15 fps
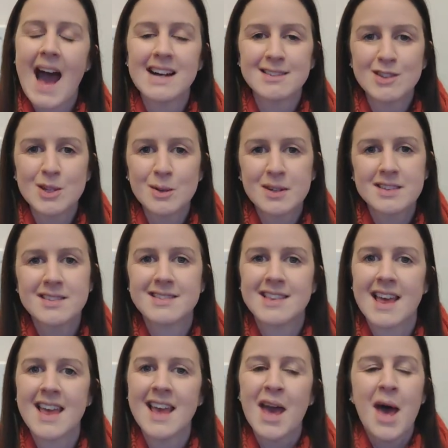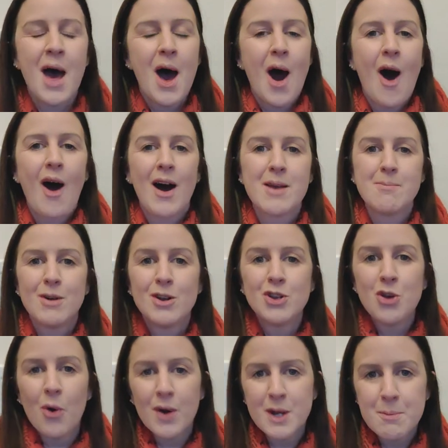As you can see,
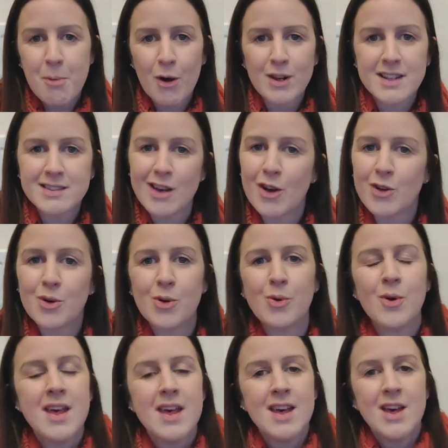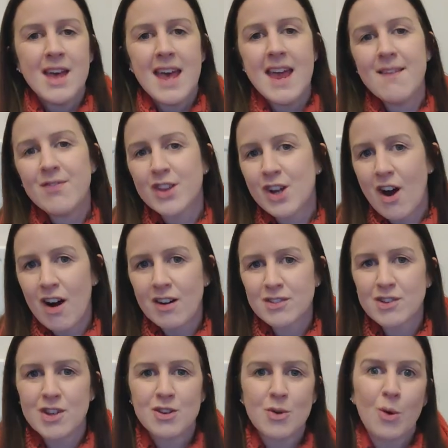I'm not in a polytunnel, in the
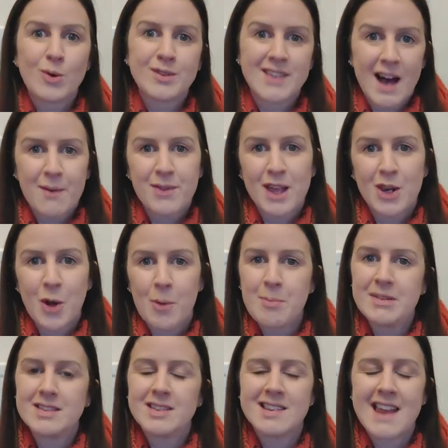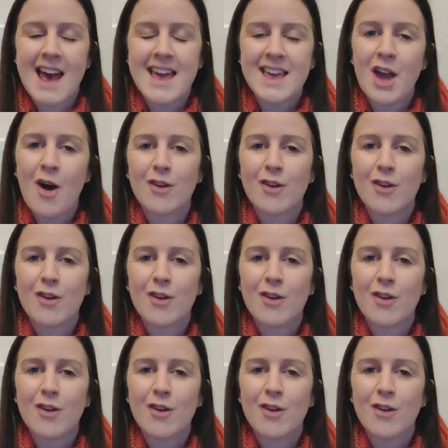garden or down the allotment today.